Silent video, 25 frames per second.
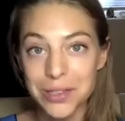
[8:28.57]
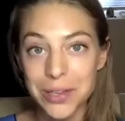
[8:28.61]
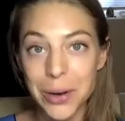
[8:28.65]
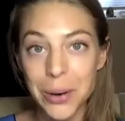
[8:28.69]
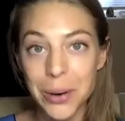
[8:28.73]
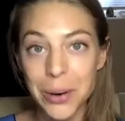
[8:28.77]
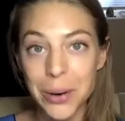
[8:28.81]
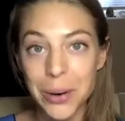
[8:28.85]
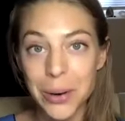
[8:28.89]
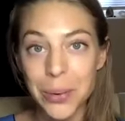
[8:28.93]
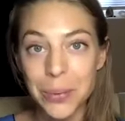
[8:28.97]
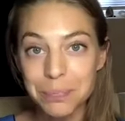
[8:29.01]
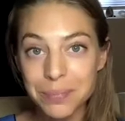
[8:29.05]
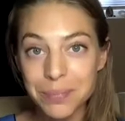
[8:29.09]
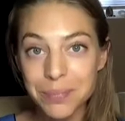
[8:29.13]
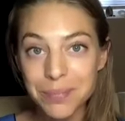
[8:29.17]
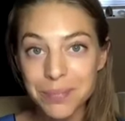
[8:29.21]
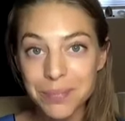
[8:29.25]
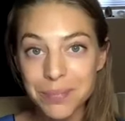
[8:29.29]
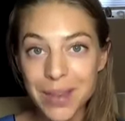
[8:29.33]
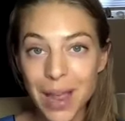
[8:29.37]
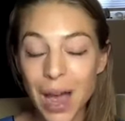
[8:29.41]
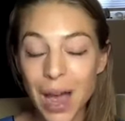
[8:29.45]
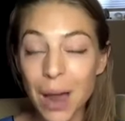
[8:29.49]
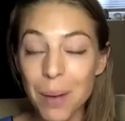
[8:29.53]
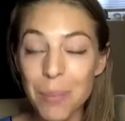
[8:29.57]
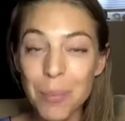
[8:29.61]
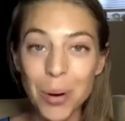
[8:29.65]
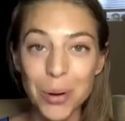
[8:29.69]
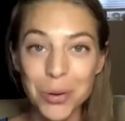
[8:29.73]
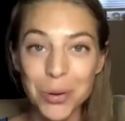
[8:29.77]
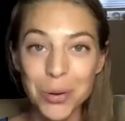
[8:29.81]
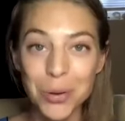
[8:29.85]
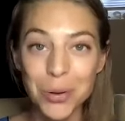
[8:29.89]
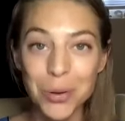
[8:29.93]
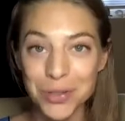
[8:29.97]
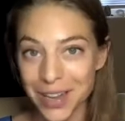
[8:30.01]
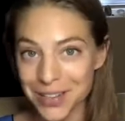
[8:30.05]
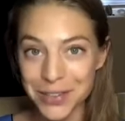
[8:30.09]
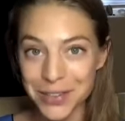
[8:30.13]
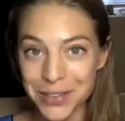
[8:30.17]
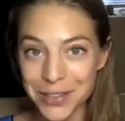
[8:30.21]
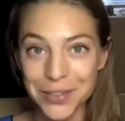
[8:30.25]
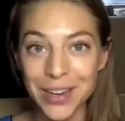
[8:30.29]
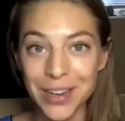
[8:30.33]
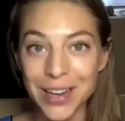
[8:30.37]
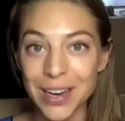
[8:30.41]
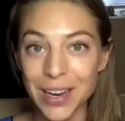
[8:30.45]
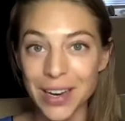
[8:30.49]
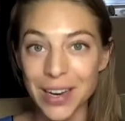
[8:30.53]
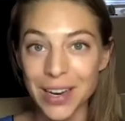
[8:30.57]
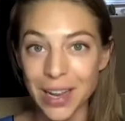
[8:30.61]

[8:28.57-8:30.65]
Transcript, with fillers: So on both sides of it.